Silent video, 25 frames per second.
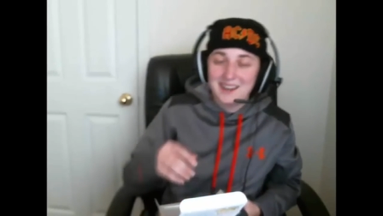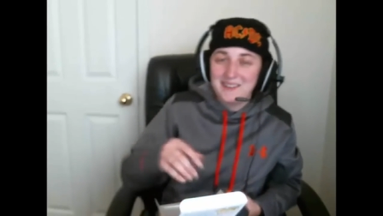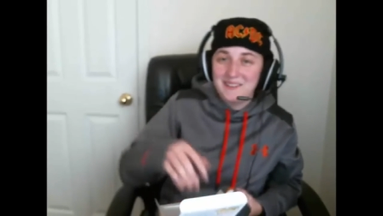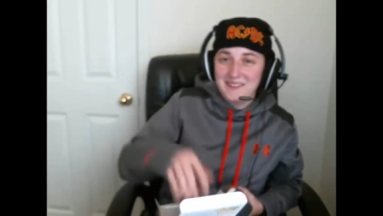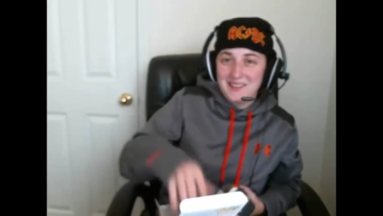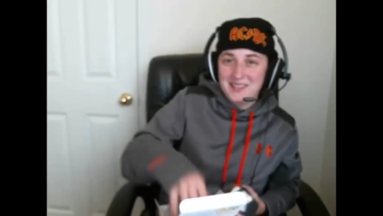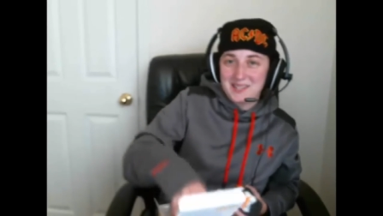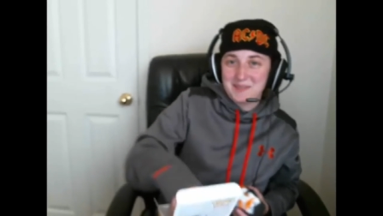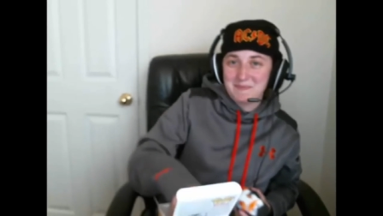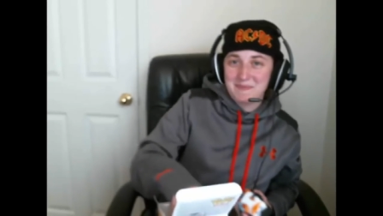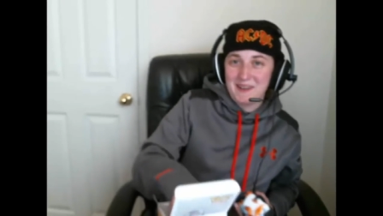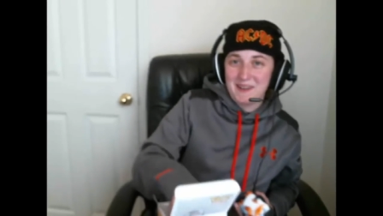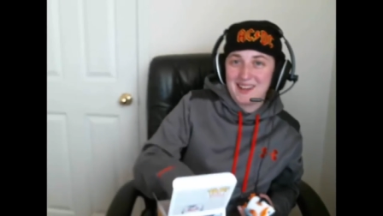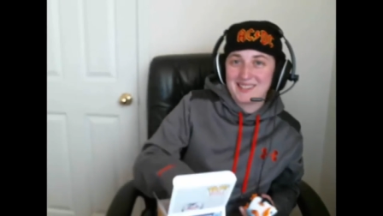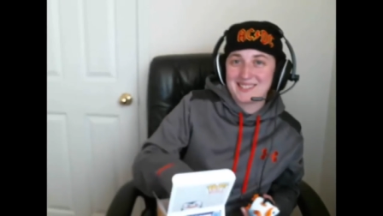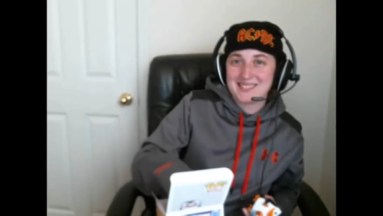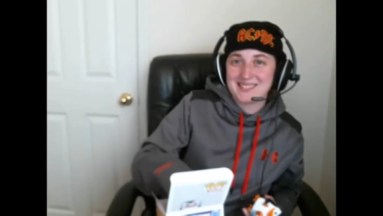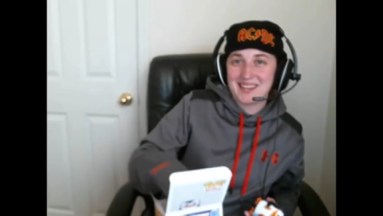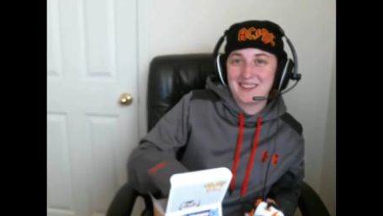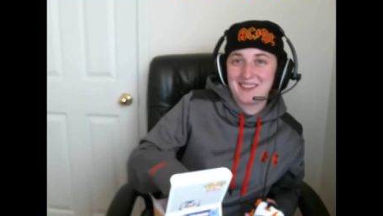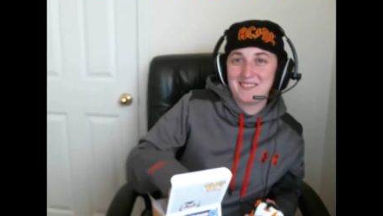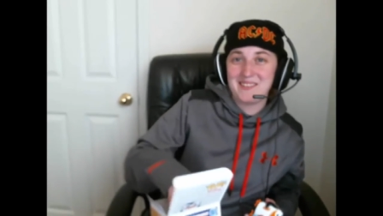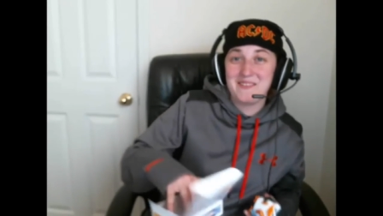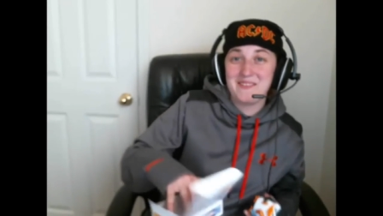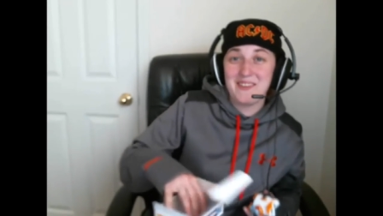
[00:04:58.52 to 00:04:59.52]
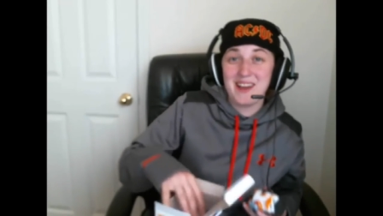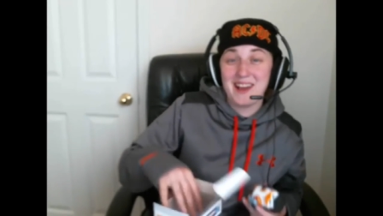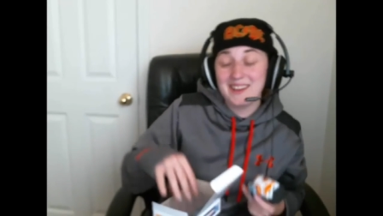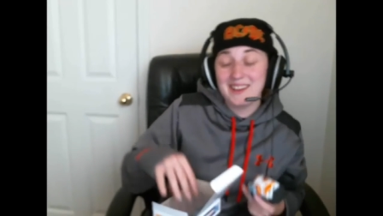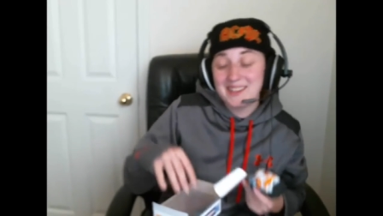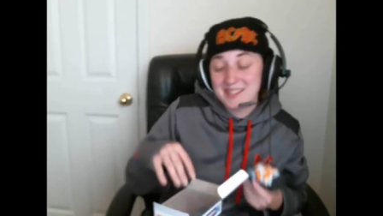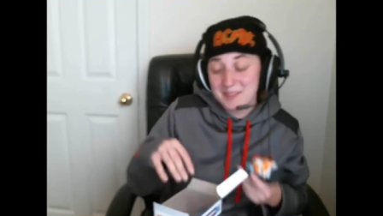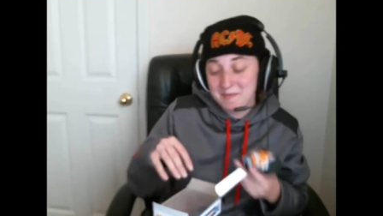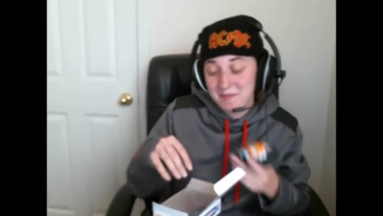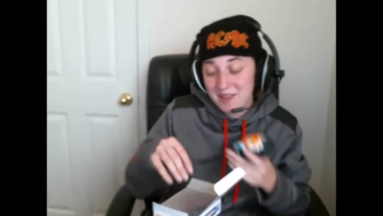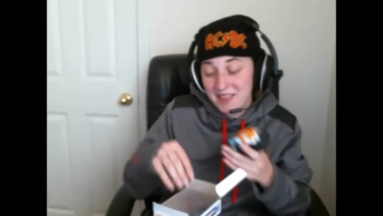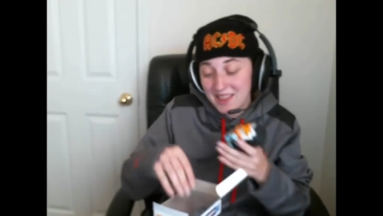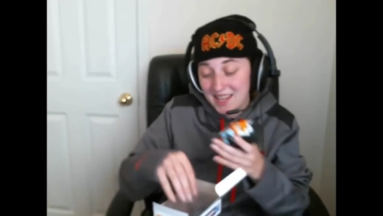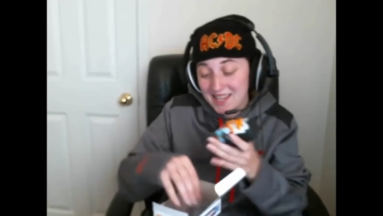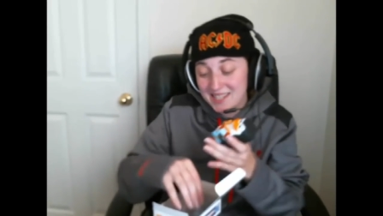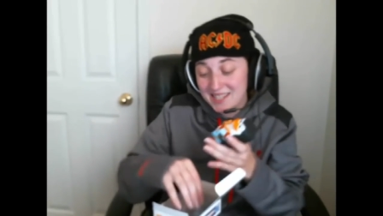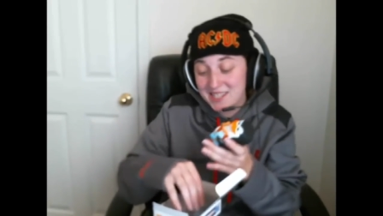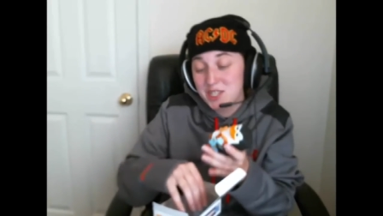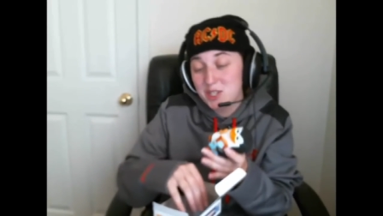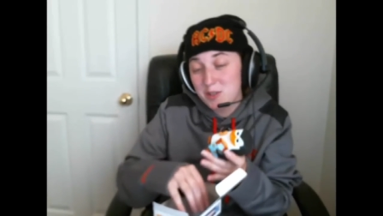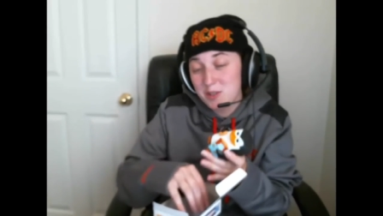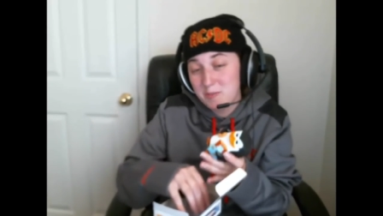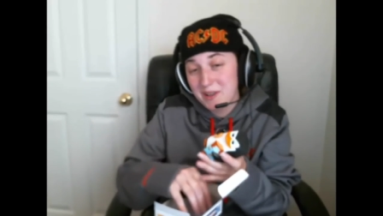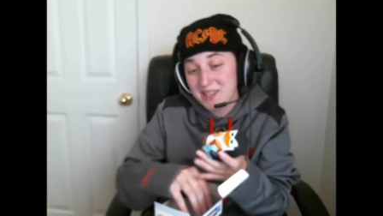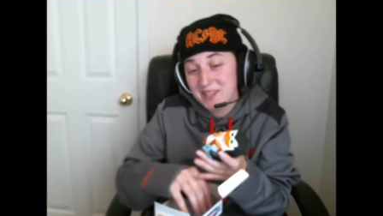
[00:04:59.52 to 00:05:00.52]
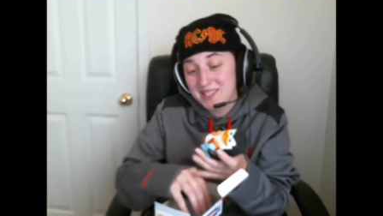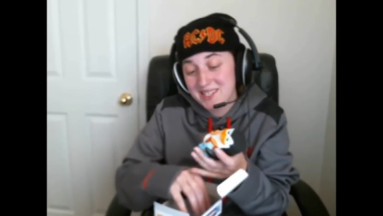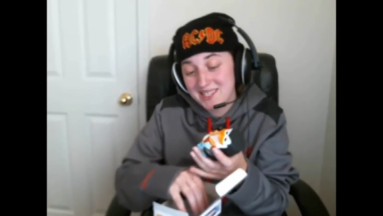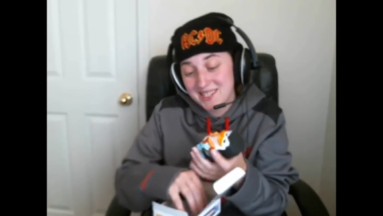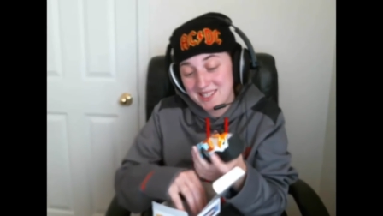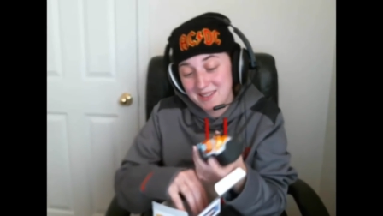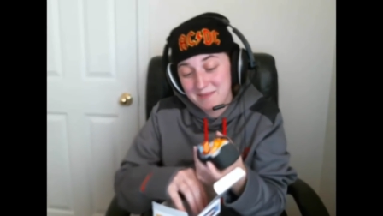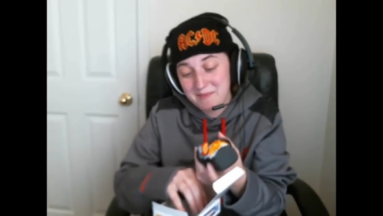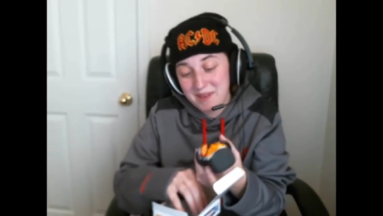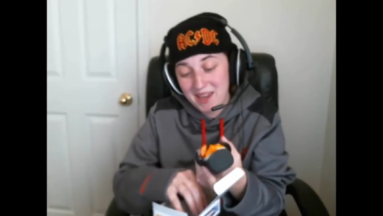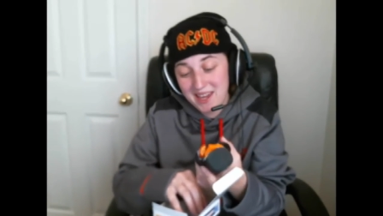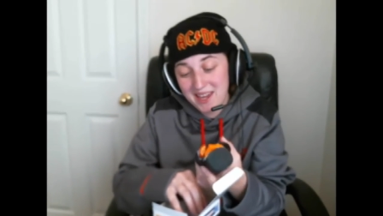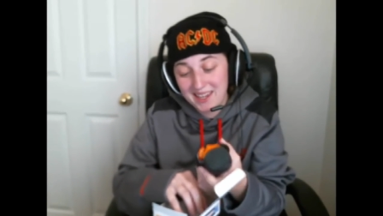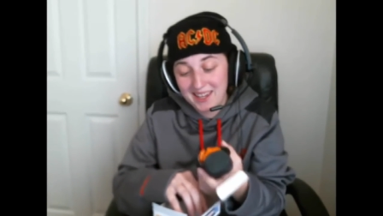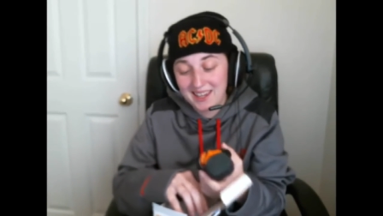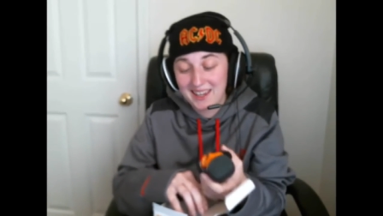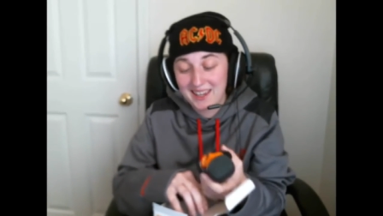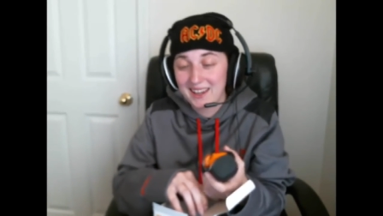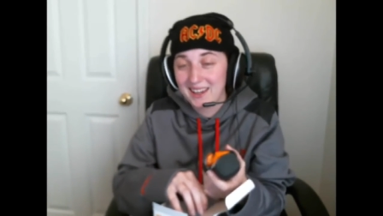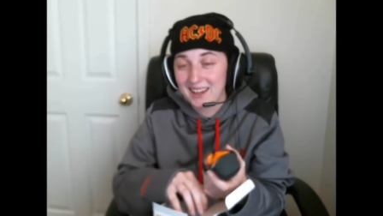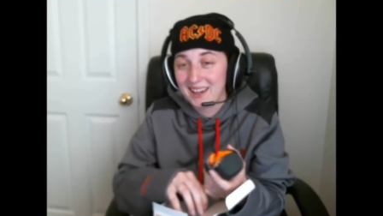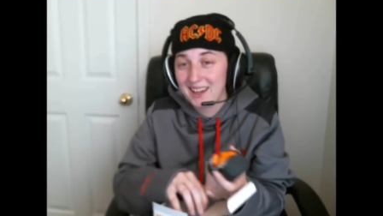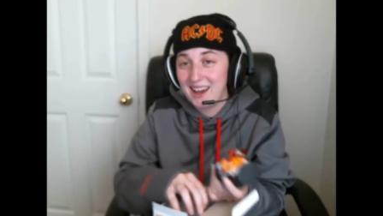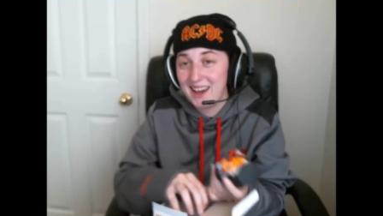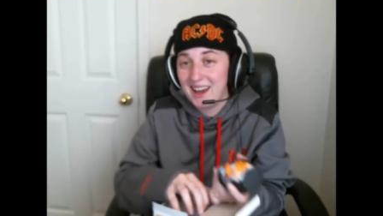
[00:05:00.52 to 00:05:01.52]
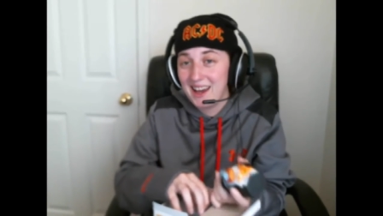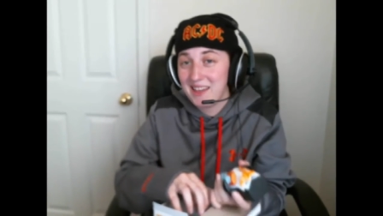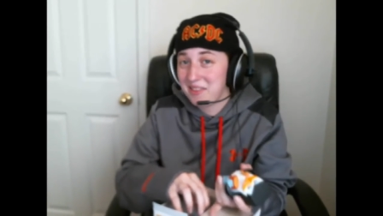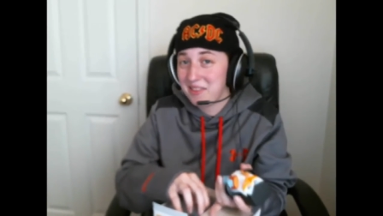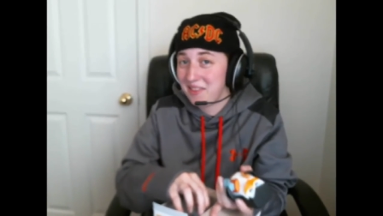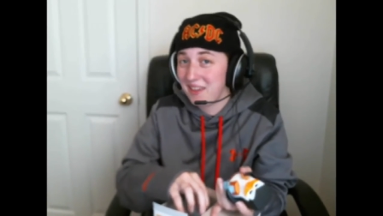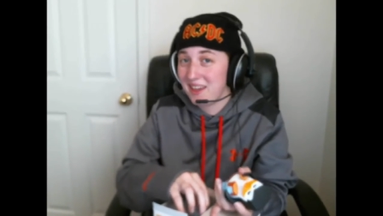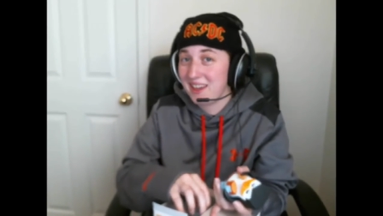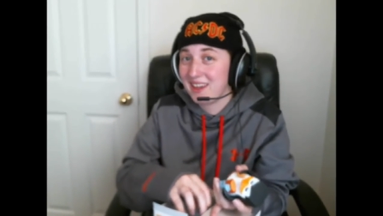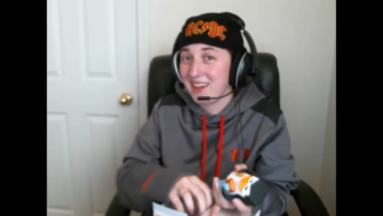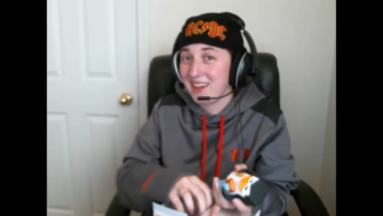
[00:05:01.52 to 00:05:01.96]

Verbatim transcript: when this box came in the mail. It's been like two months in the making, I think,